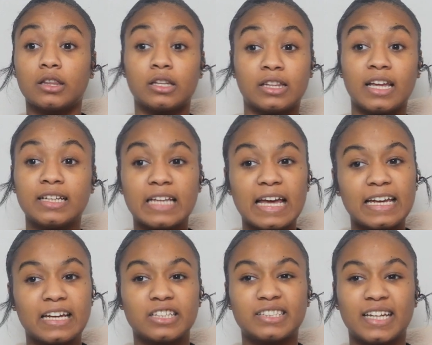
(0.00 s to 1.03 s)
The thing that
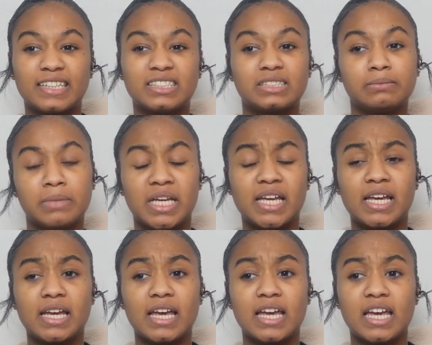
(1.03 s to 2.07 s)
irritates
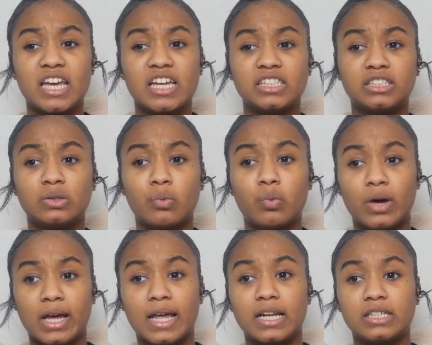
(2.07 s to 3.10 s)
me is
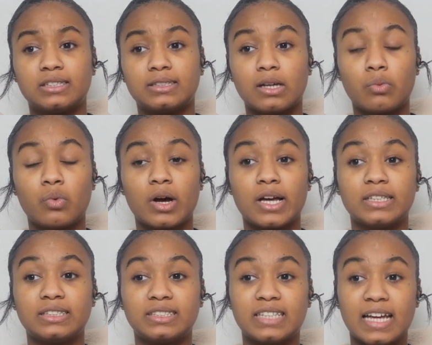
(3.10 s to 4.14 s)
when someone
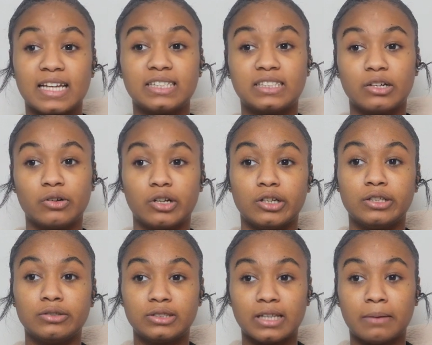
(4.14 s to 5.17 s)
says they're going to
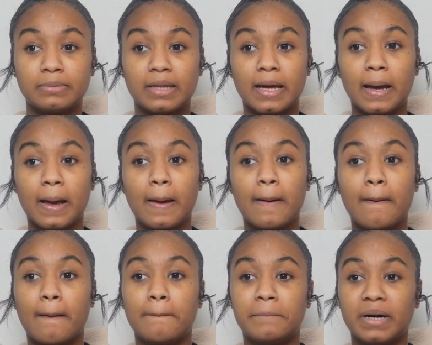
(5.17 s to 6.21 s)
do something,
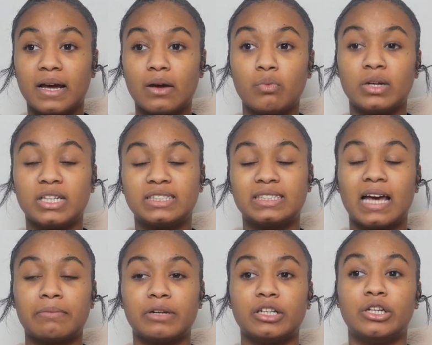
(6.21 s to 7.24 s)
But when it's
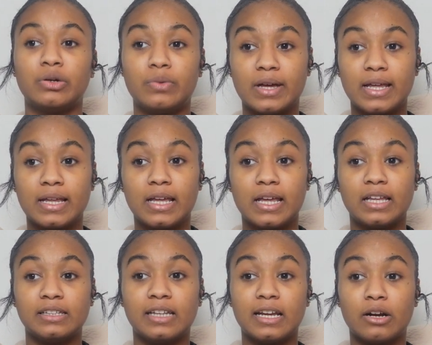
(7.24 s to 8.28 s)
time to do it,
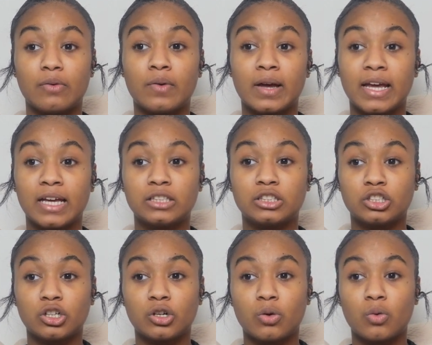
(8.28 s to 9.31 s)
they don't answer